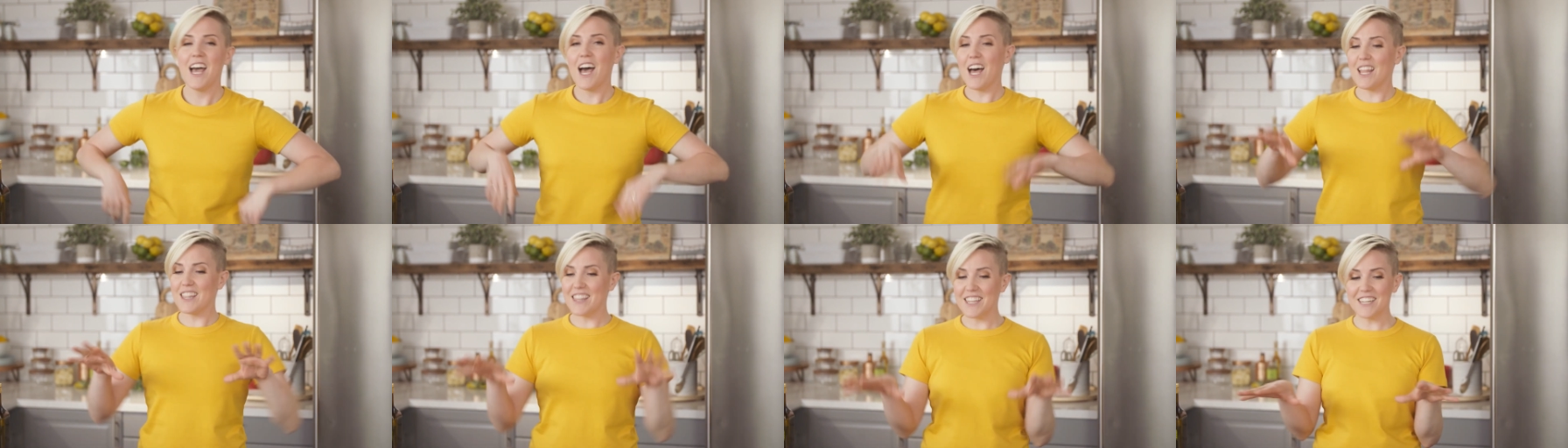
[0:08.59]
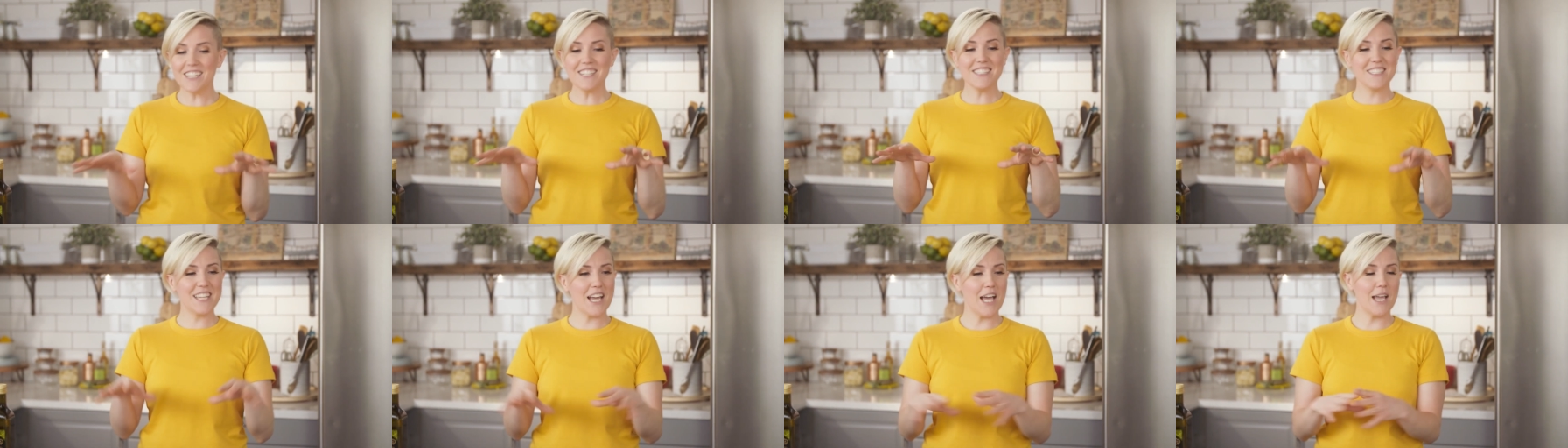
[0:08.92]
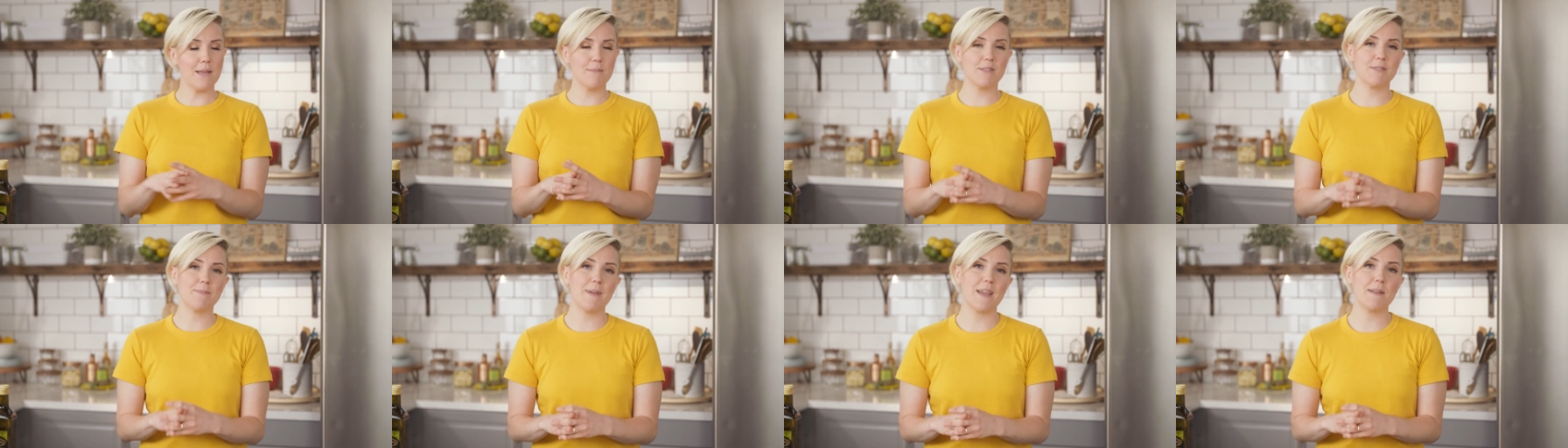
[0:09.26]
A little
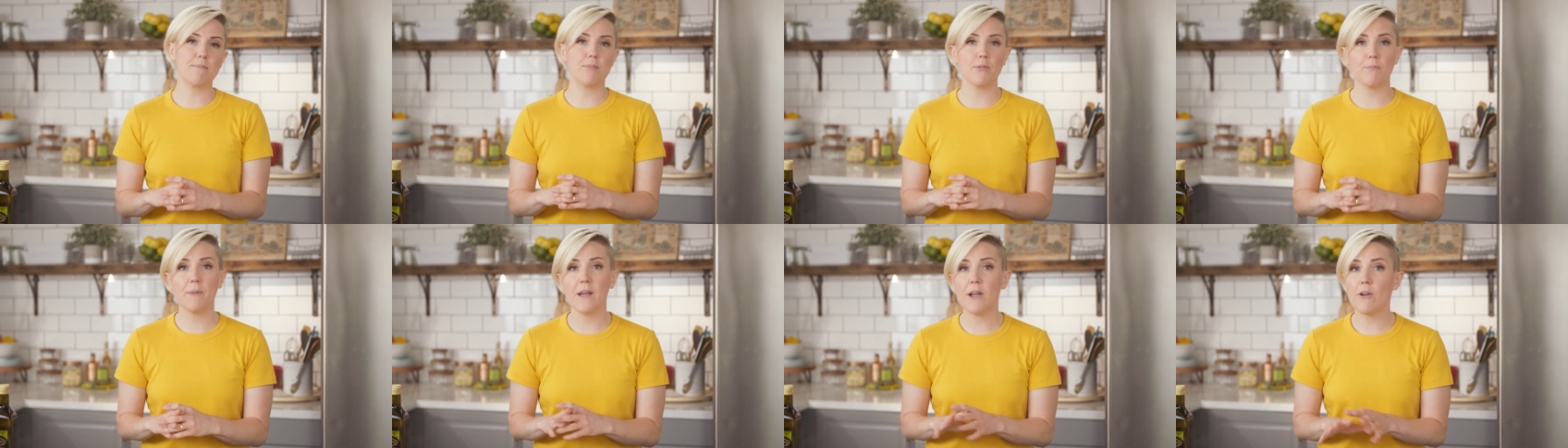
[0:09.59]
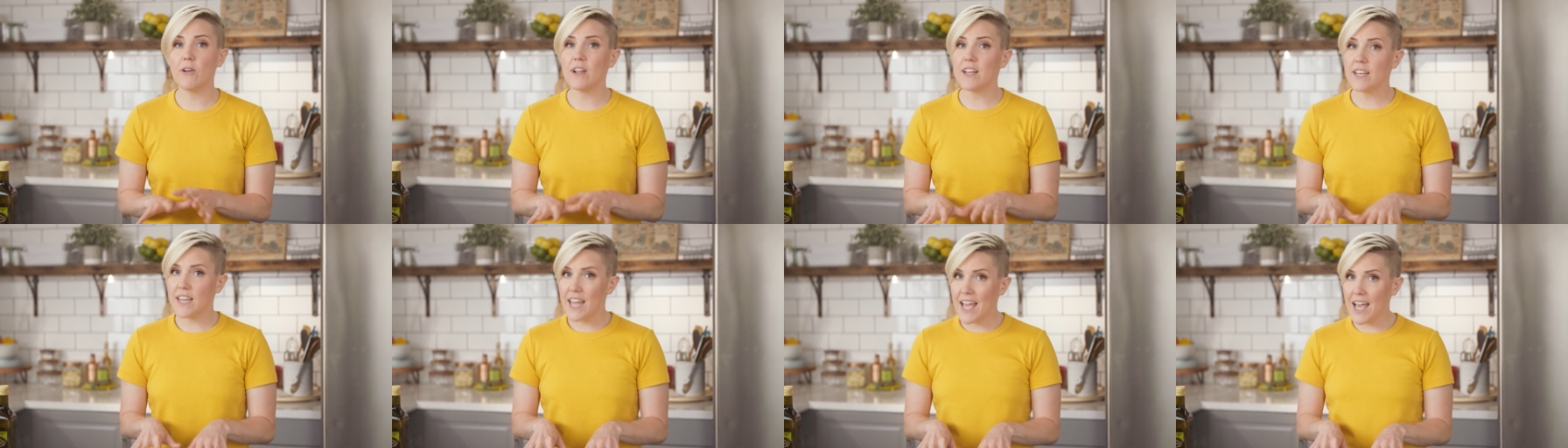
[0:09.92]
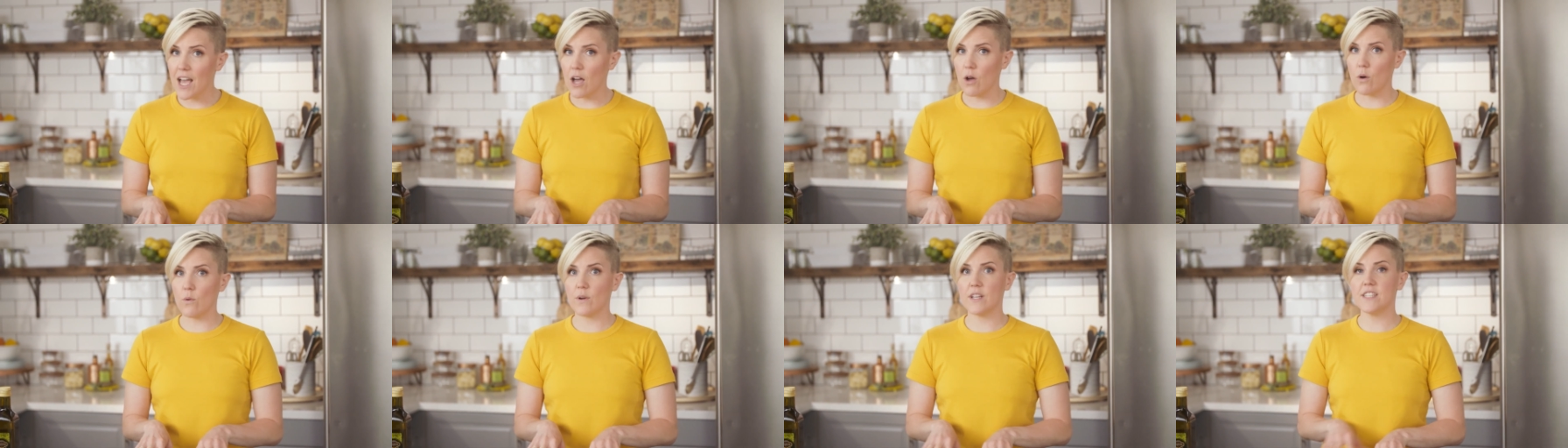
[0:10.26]
time spent preparing
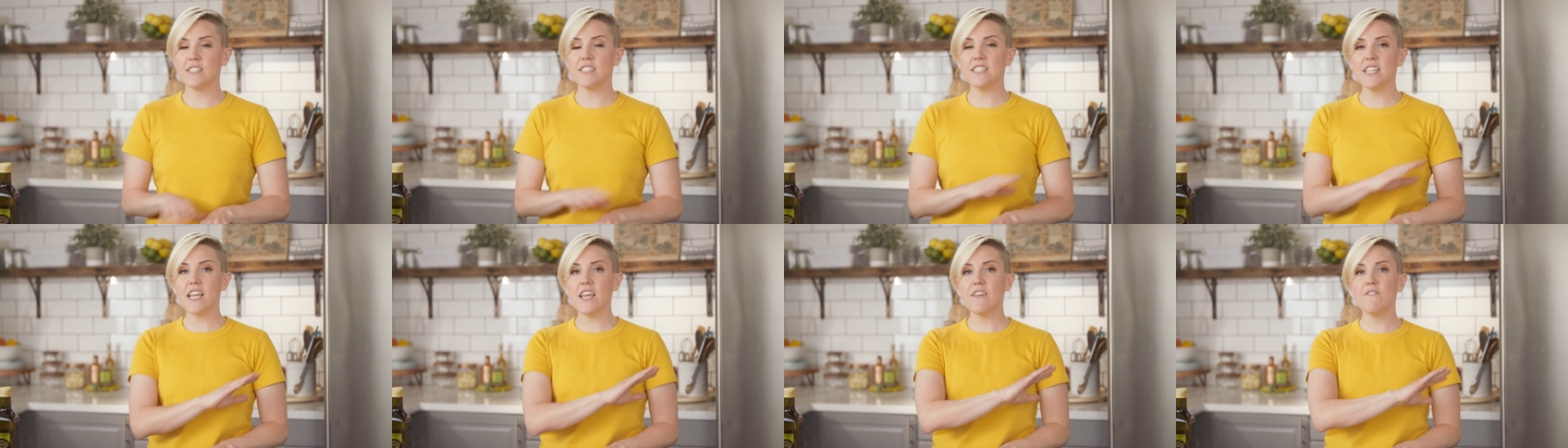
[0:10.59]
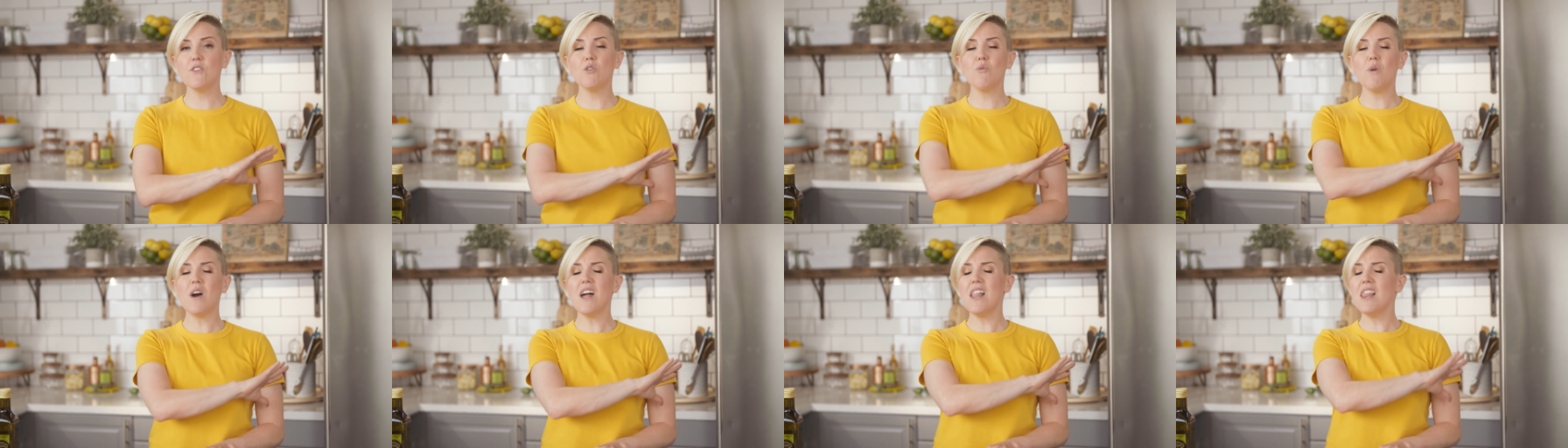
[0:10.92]
now can save you